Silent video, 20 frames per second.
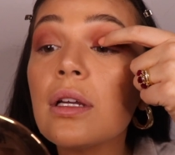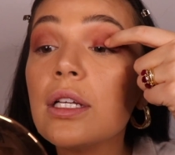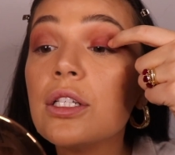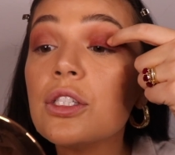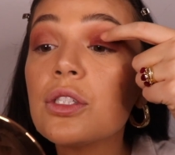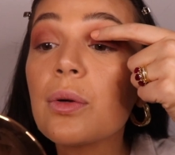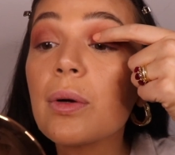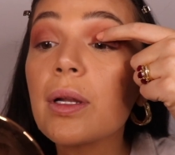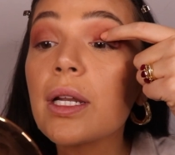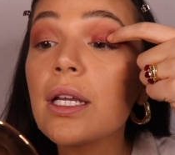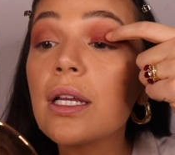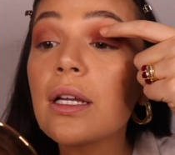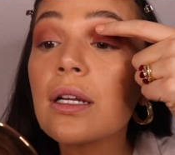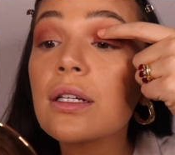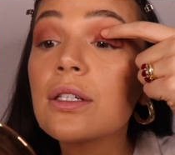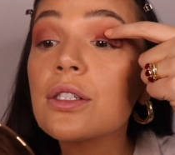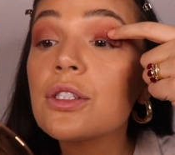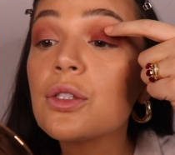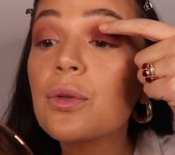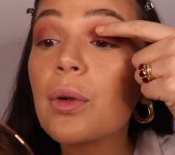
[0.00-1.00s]
in
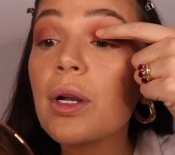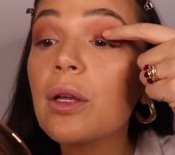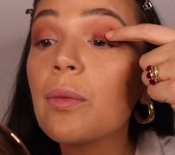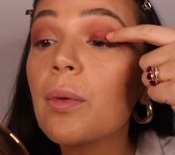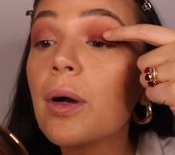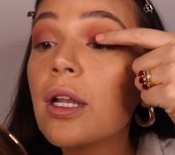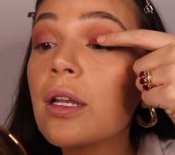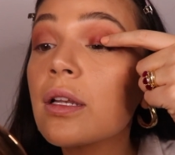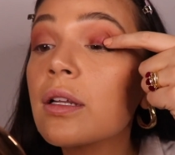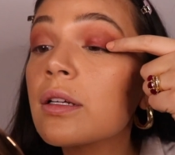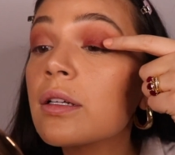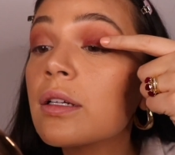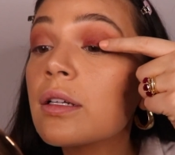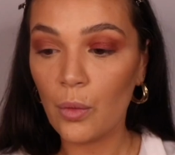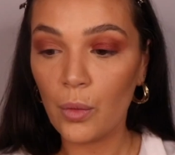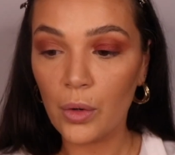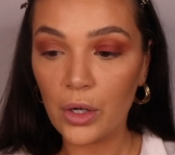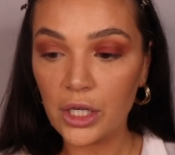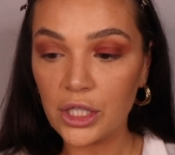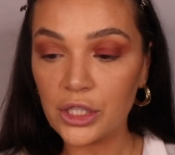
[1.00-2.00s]
2021.
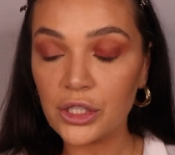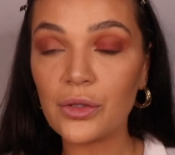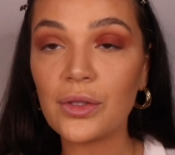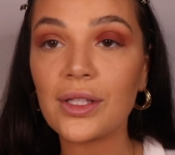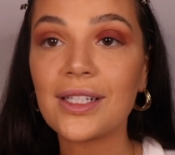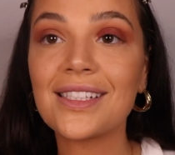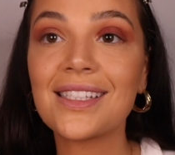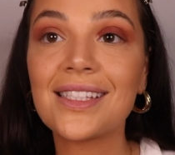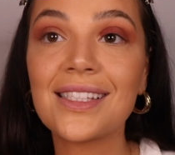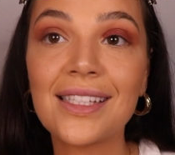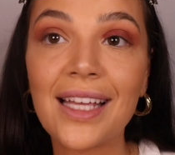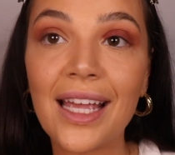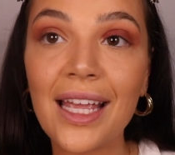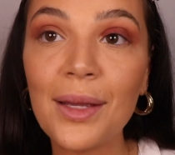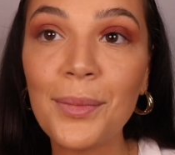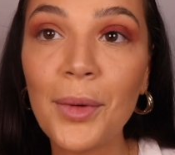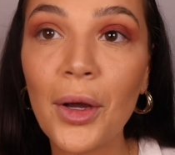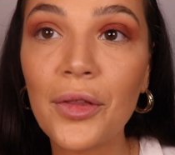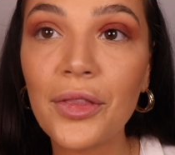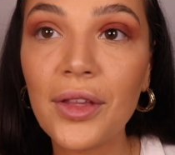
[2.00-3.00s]
We're gonna do the
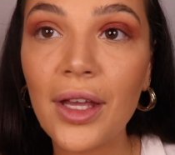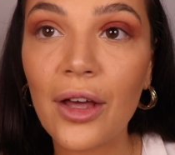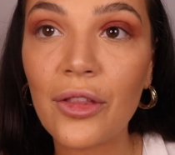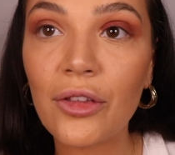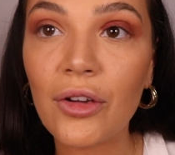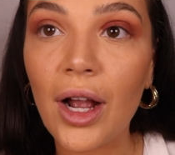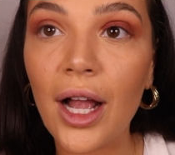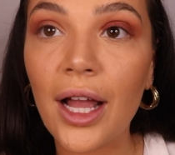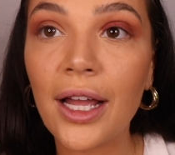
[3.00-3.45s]
same on the other